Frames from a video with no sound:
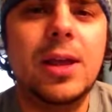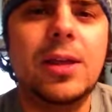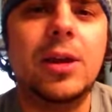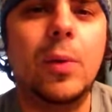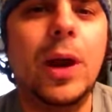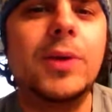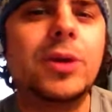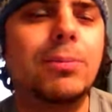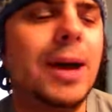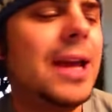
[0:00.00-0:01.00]
You know what I was
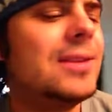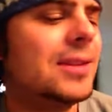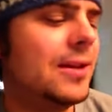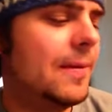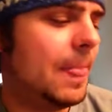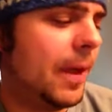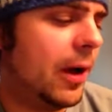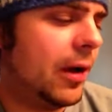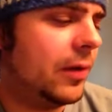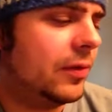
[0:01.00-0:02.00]
reminded
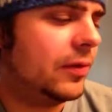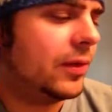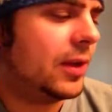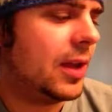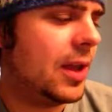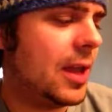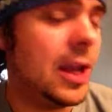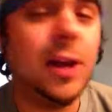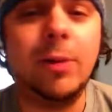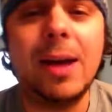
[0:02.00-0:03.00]
of, and
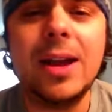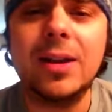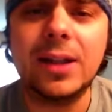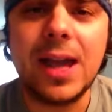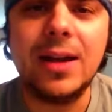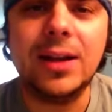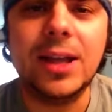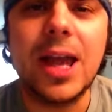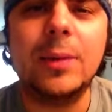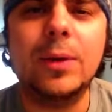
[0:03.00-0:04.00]
I get reminded again and
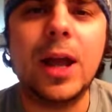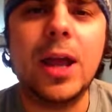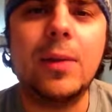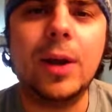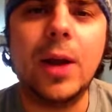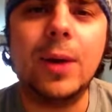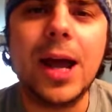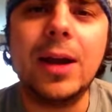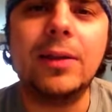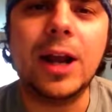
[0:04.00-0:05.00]
again when I when I
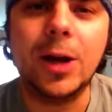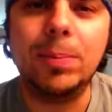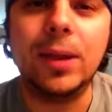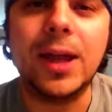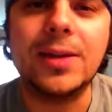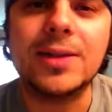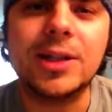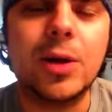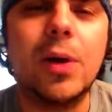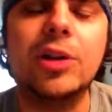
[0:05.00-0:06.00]
ride on the airplanes
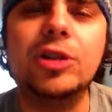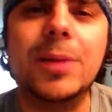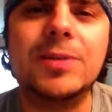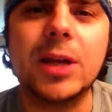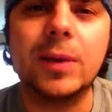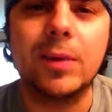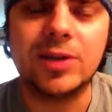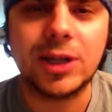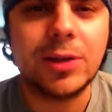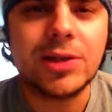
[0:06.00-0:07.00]
to go on trips like we
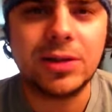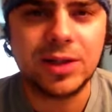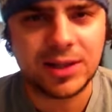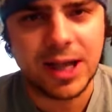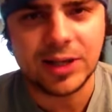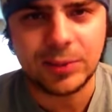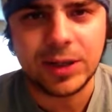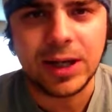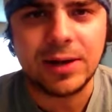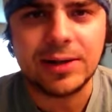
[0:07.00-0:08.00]
went to Houston this last
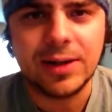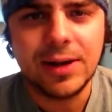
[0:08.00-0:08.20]
weekend.